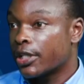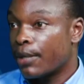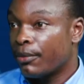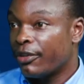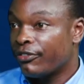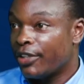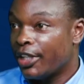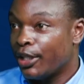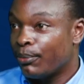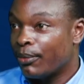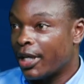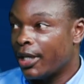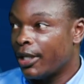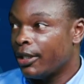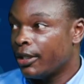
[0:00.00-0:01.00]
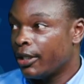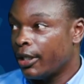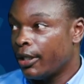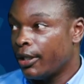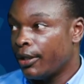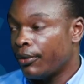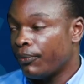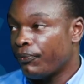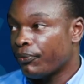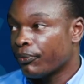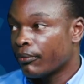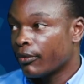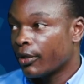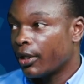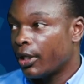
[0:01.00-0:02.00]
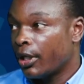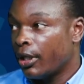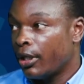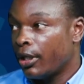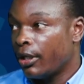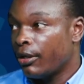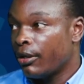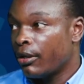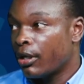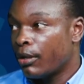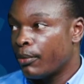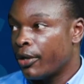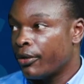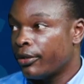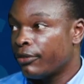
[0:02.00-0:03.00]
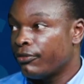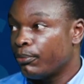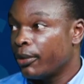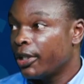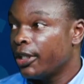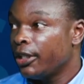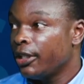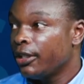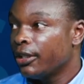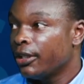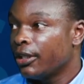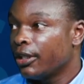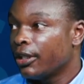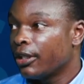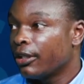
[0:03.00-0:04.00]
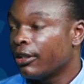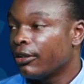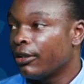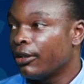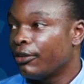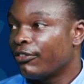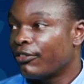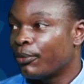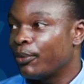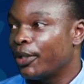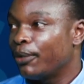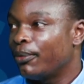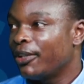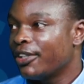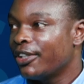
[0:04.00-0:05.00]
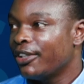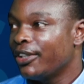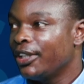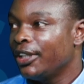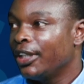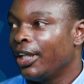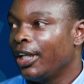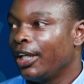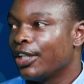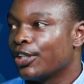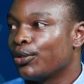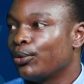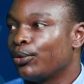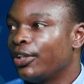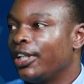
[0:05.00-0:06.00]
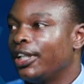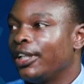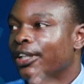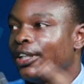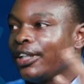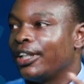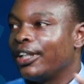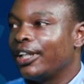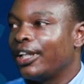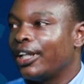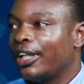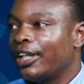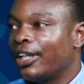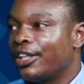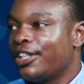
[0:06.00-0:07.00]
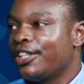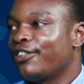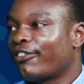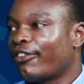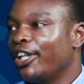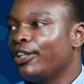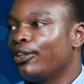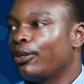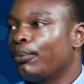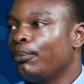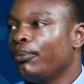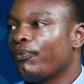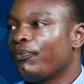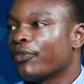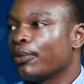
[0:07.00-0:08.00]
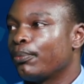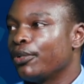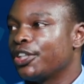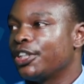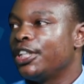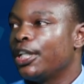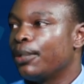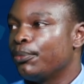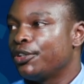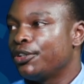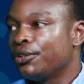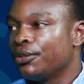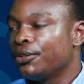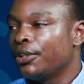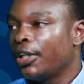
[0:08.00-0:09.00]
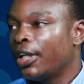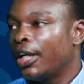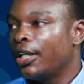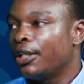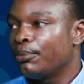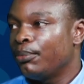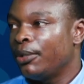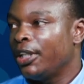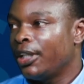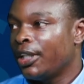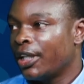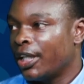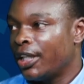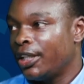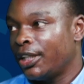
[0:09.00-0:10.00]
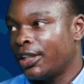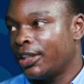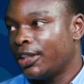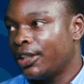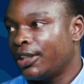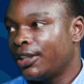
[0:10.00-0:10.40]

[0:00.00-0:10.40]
of them earn a real amount of money from the bursary. So this freedom pushed them to end being addicted.